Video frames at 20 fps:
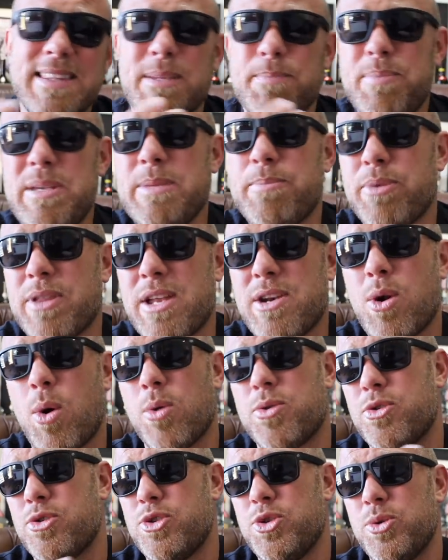the people that know
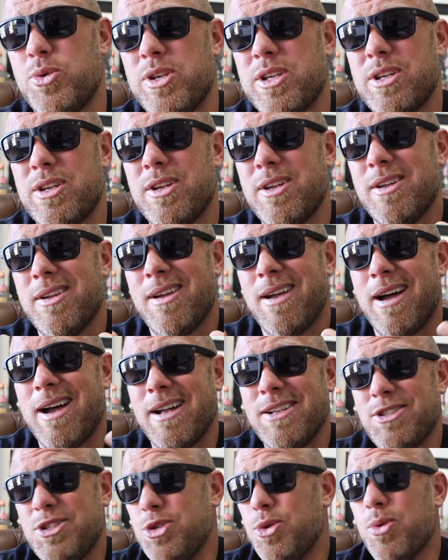what they're doing
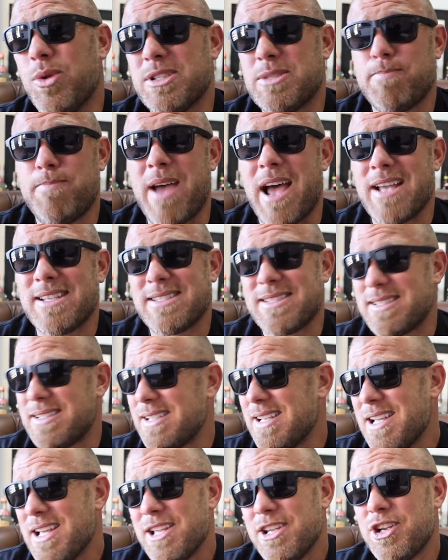do what's best.
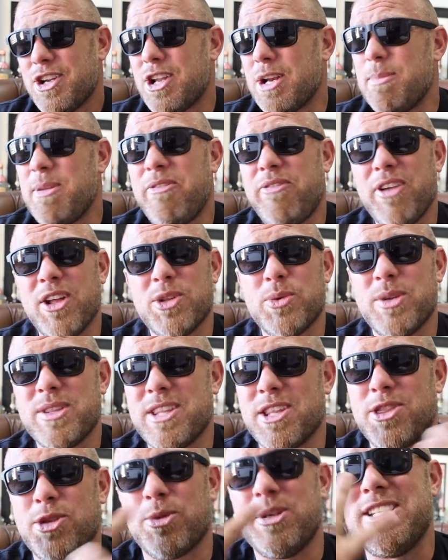You're gonna be filled with
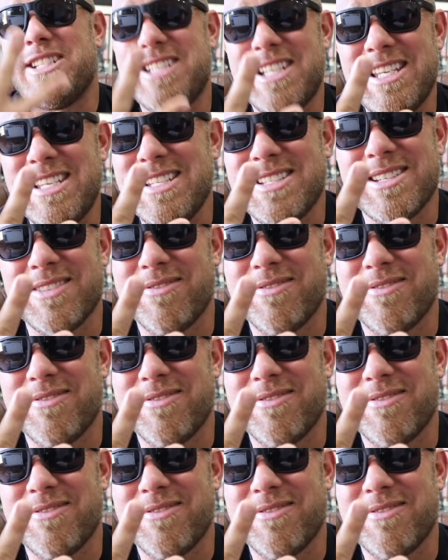the three T's